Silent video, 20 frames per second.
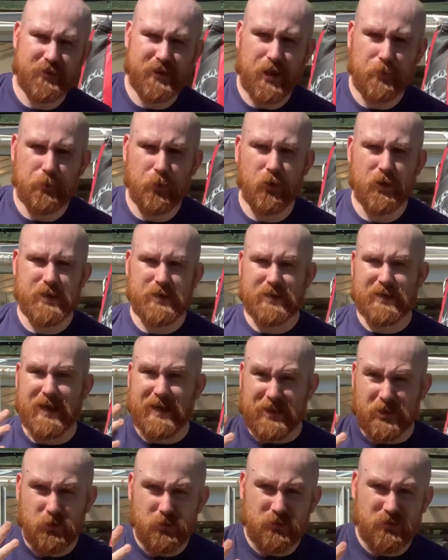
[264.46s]
that point, get
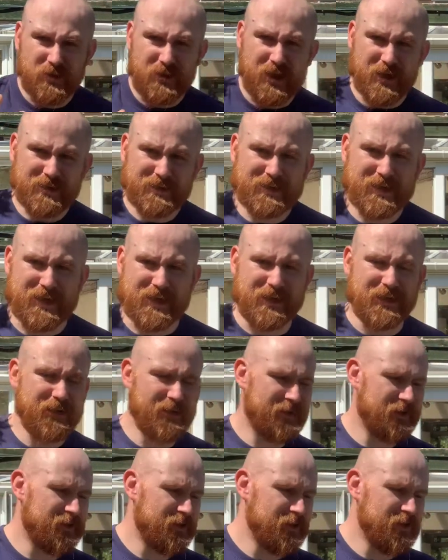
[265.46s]
used to the idea
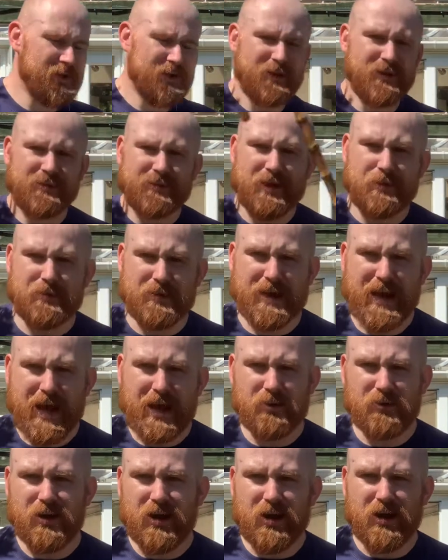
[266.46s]
that
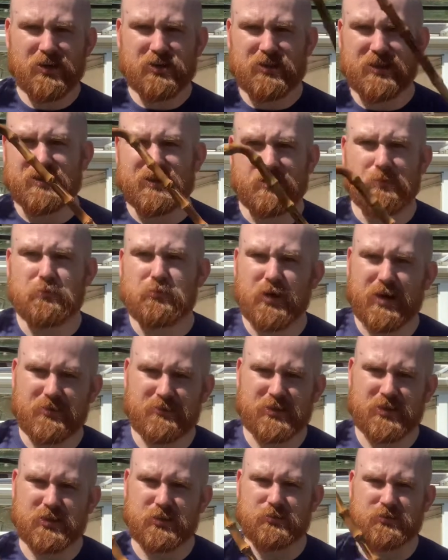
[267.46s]
now largely the umbrella
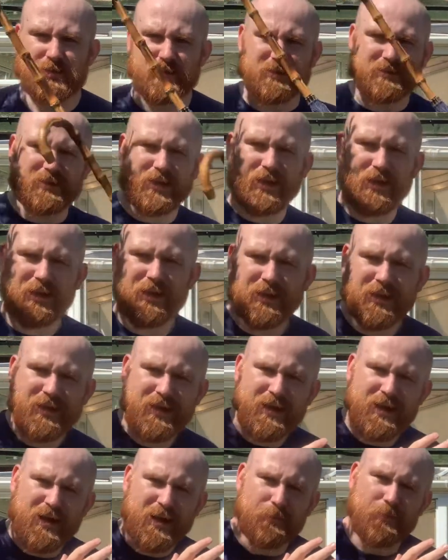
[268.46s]
is useless
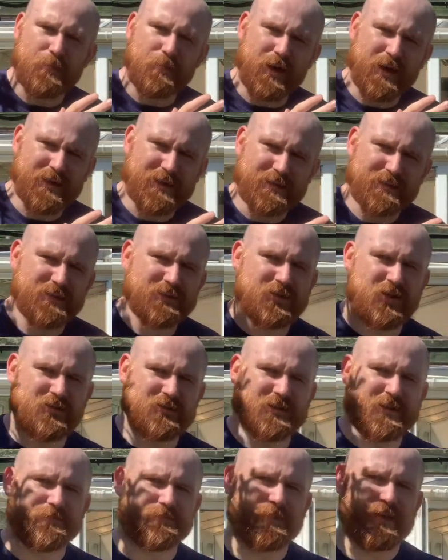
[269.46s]
and we might need to
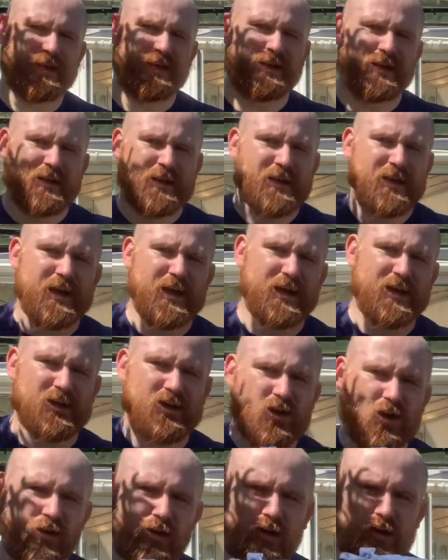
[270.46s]
toss it. At
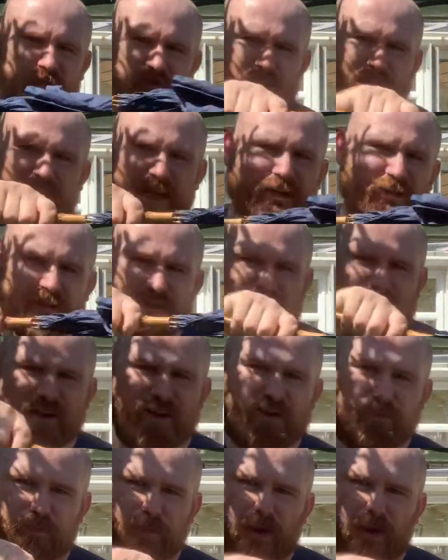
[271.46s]
longer range, this kind of